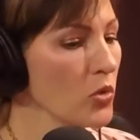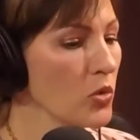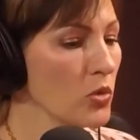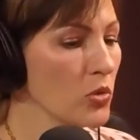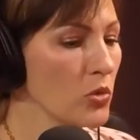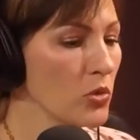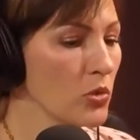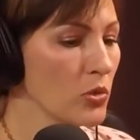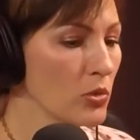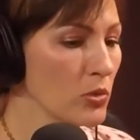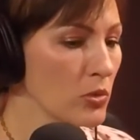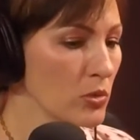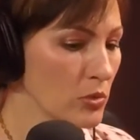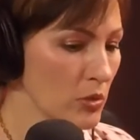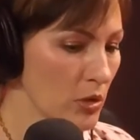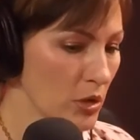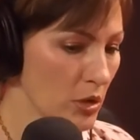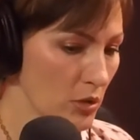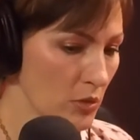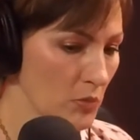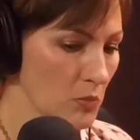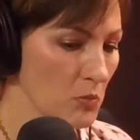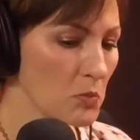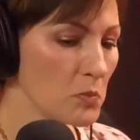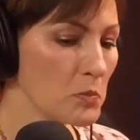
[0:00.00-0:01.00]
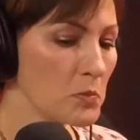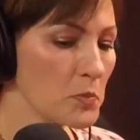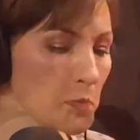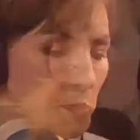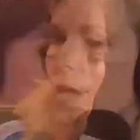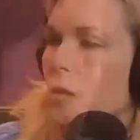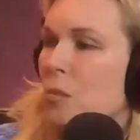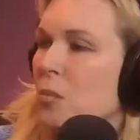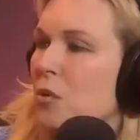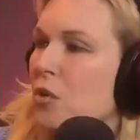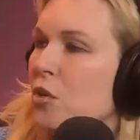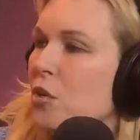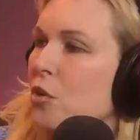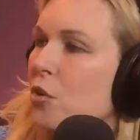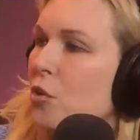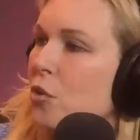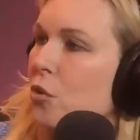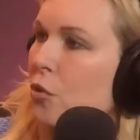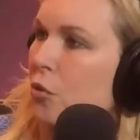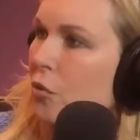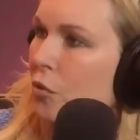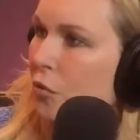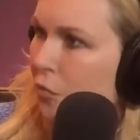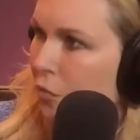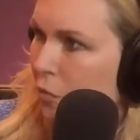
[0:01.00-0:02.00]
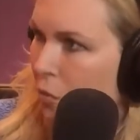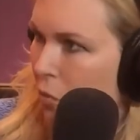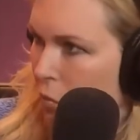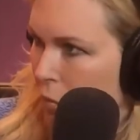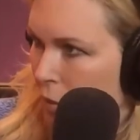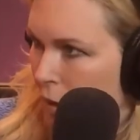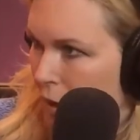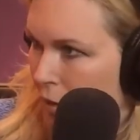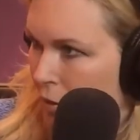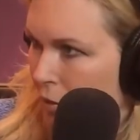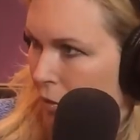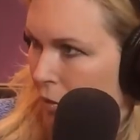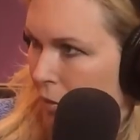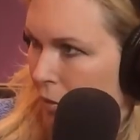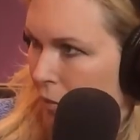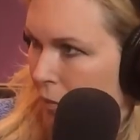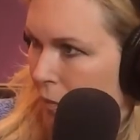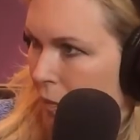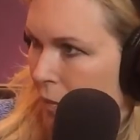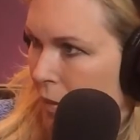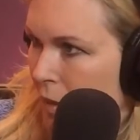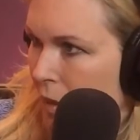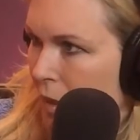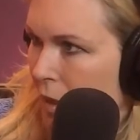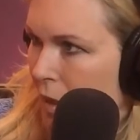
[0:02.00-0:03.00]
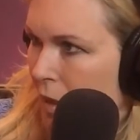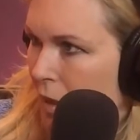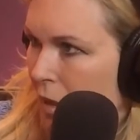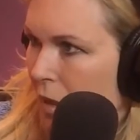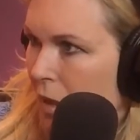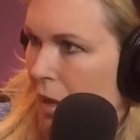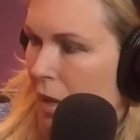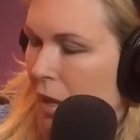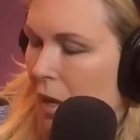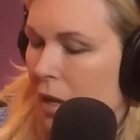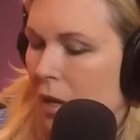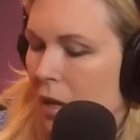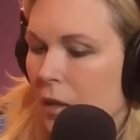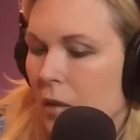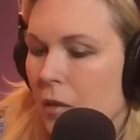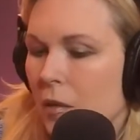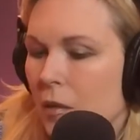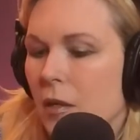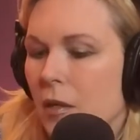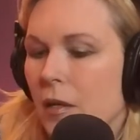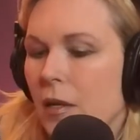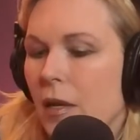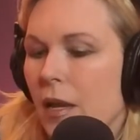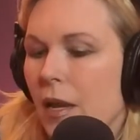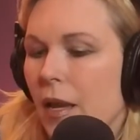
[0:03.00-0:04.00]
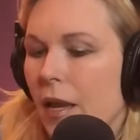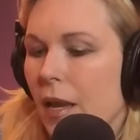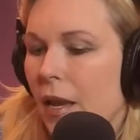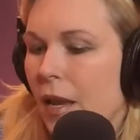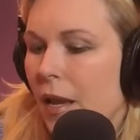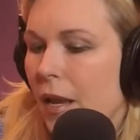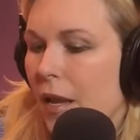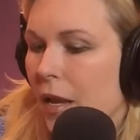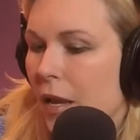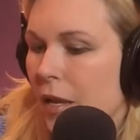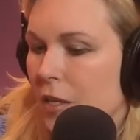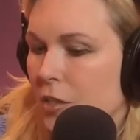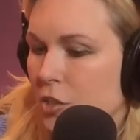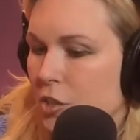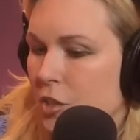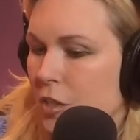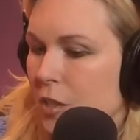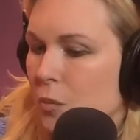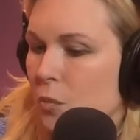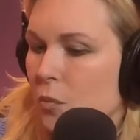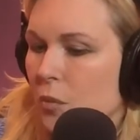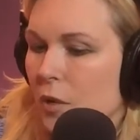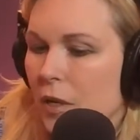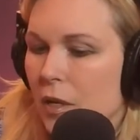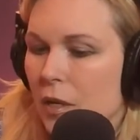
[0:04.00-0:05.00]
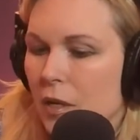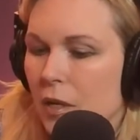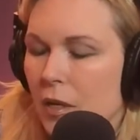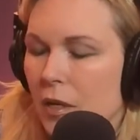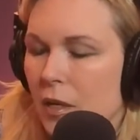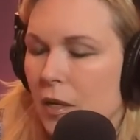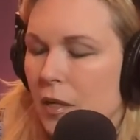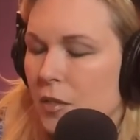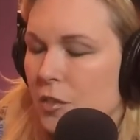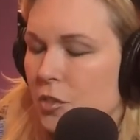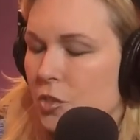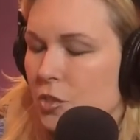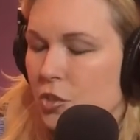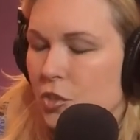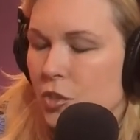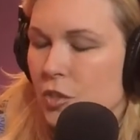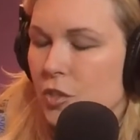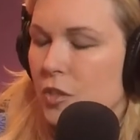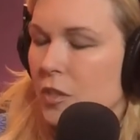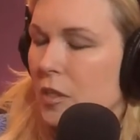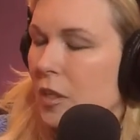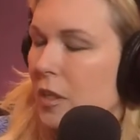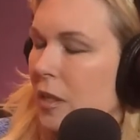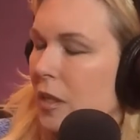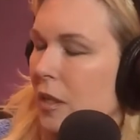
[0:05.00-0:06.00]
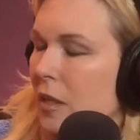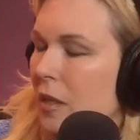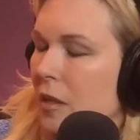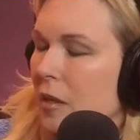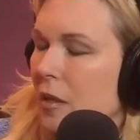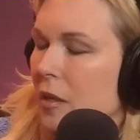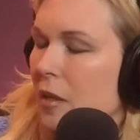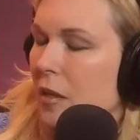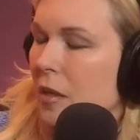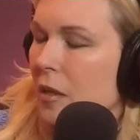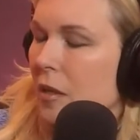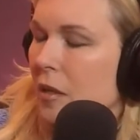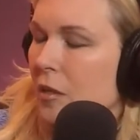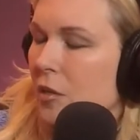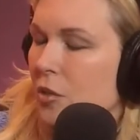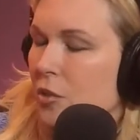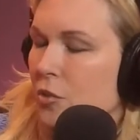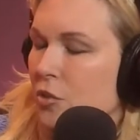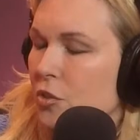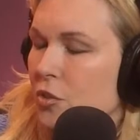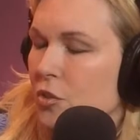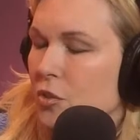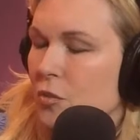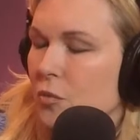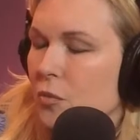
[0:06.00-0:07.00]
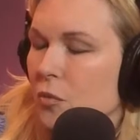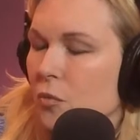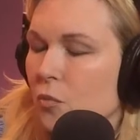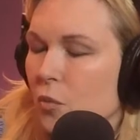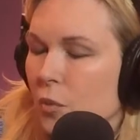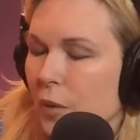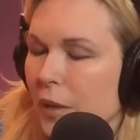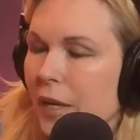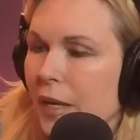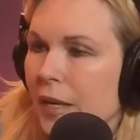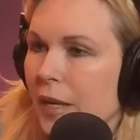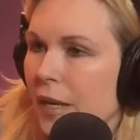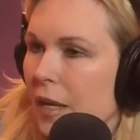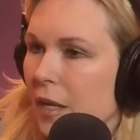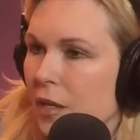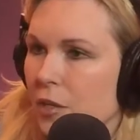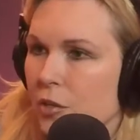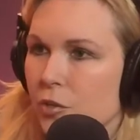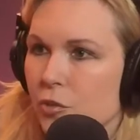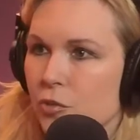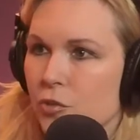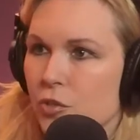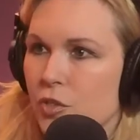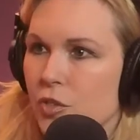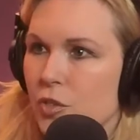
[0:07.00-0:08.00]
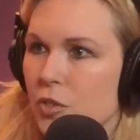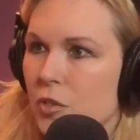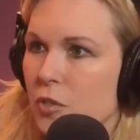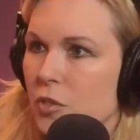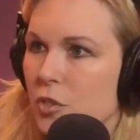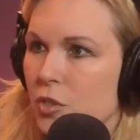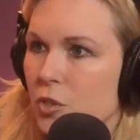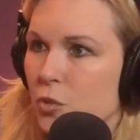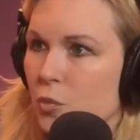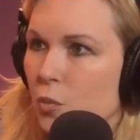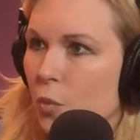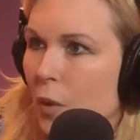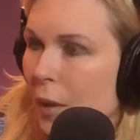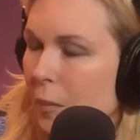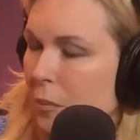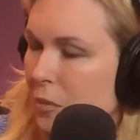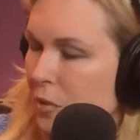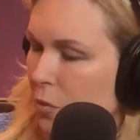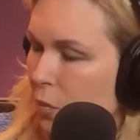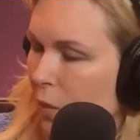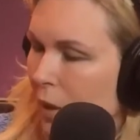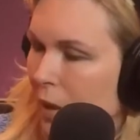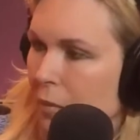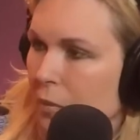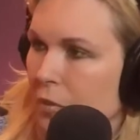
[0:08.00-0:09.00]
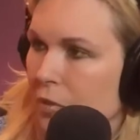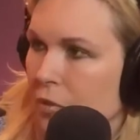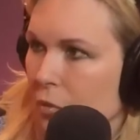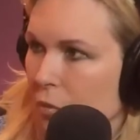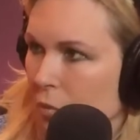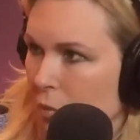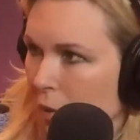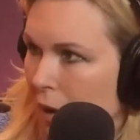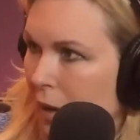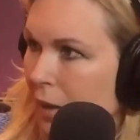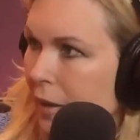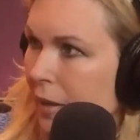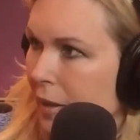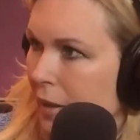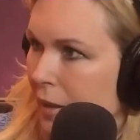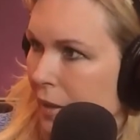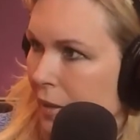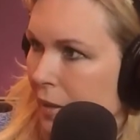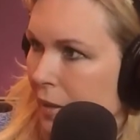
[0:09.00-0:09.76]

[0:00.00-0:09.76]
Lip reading: she is a beautiful writer. And it's just, you just read it and you're just swept away with her writing.